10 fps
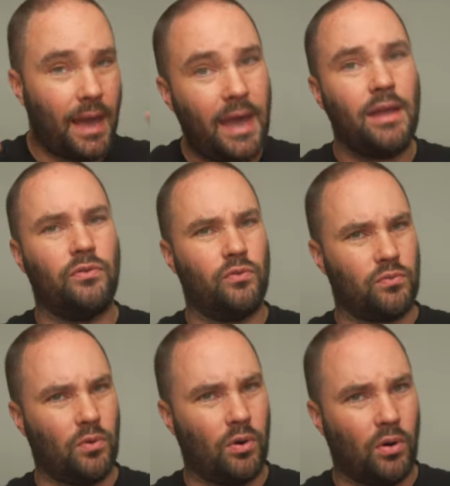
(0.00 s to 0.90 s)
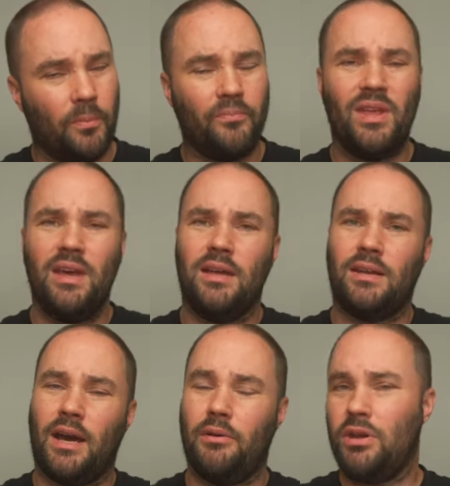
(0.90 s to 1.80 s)
and RAW.
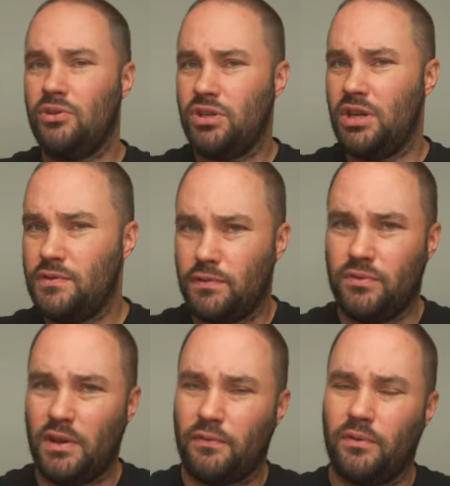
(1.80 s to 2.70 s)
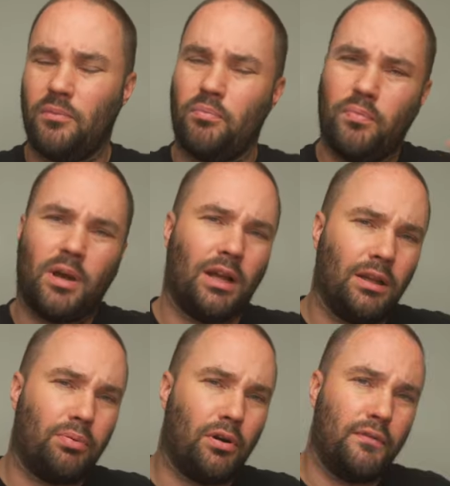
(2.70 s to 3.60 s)
Now you can change through different
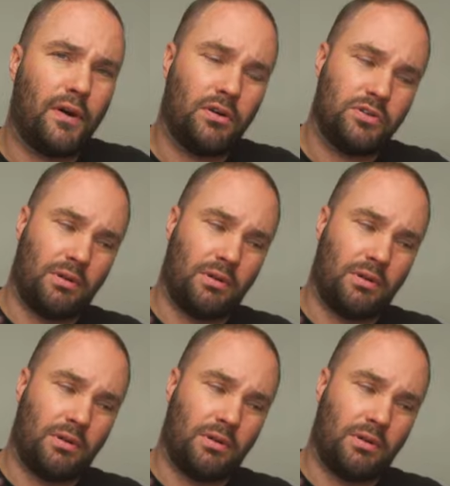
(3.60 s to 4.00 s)
color profiles.